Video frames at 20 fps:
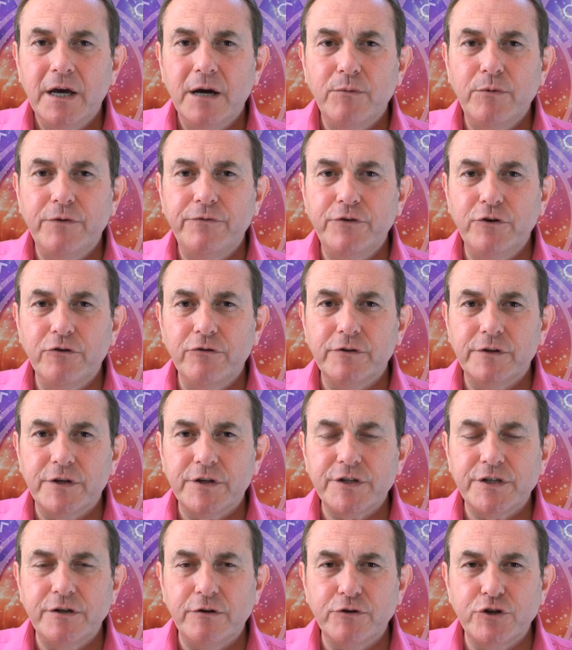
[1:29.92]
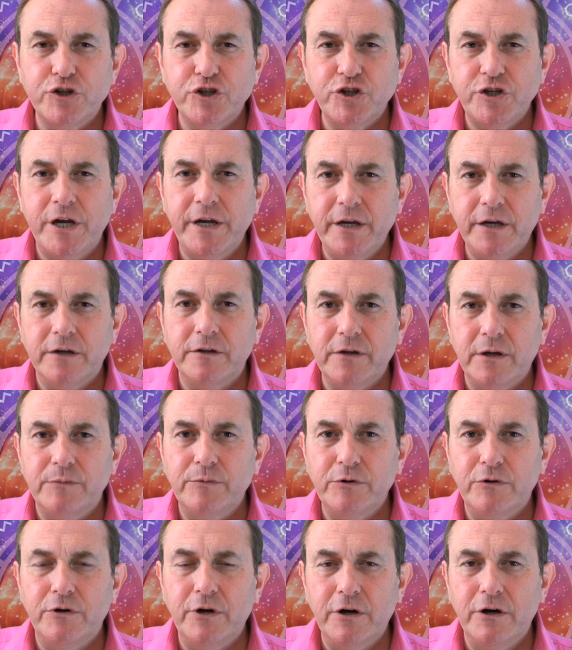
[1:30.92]
And with Uranus still shaking up
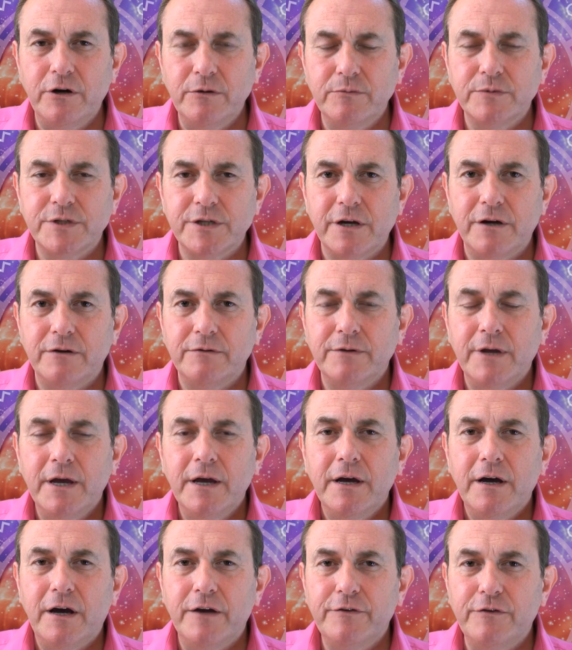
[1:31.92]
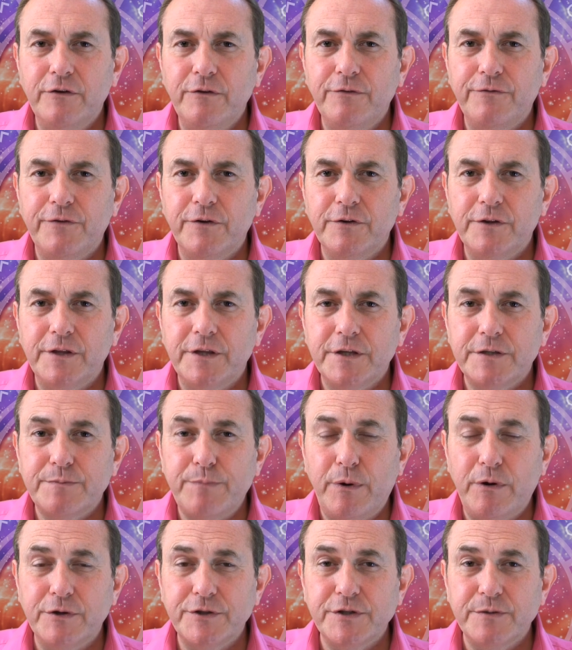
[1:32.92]
your home zone, I do feel that it's
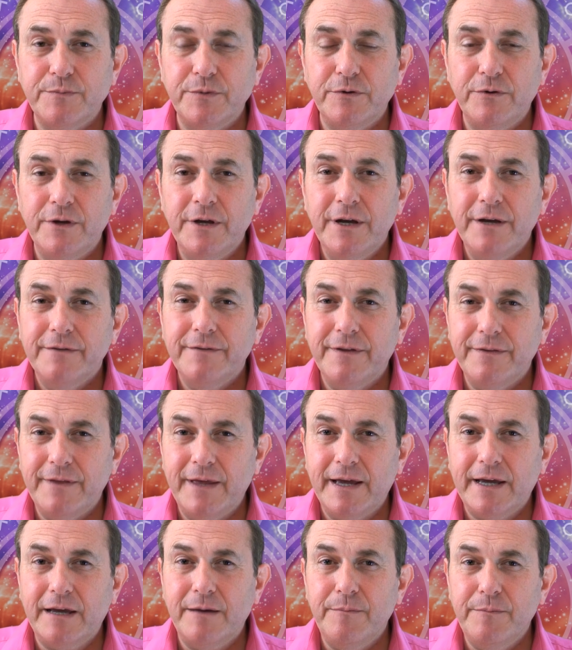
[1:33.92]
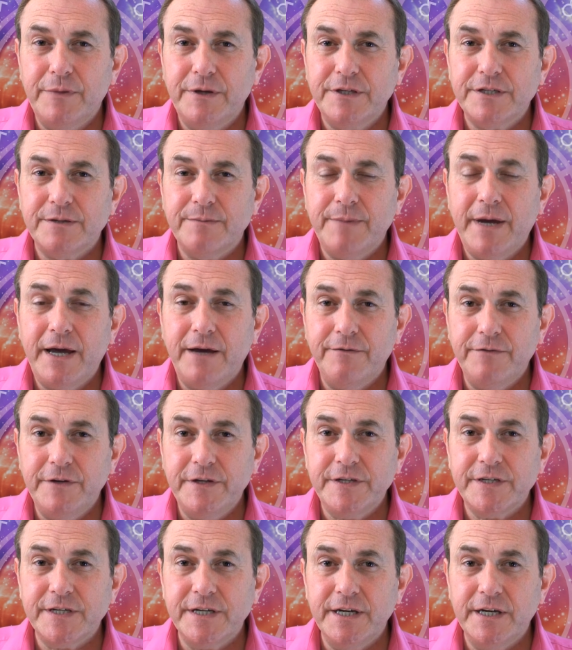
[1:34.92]
possible that there can be some
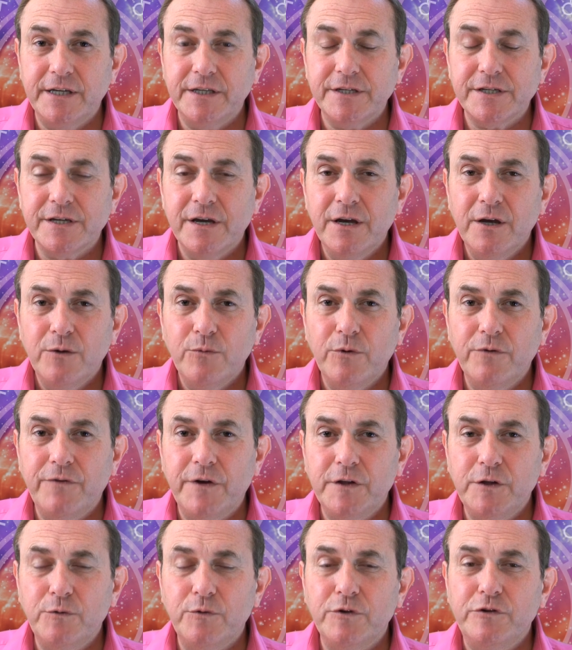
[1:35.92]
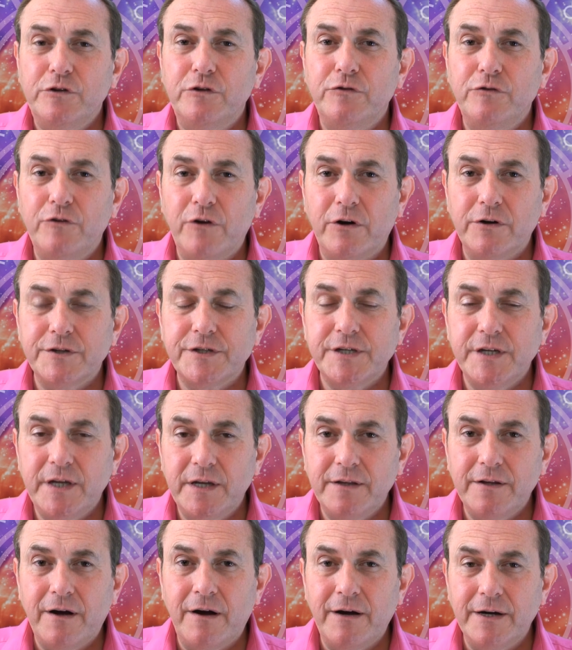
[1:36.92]
heavy scenes with anyone you're not
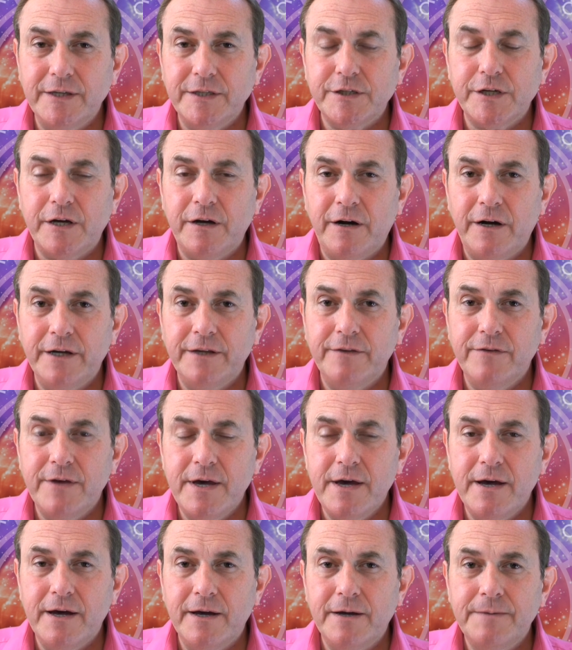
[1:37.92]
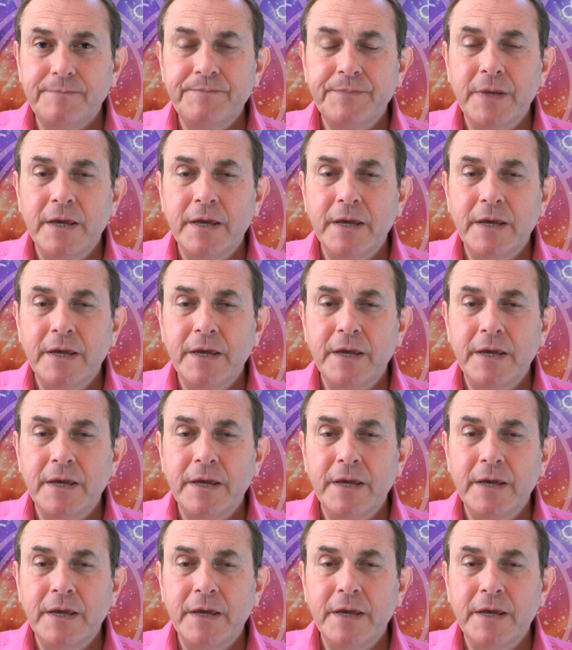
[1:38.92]
seeing eye to eye there.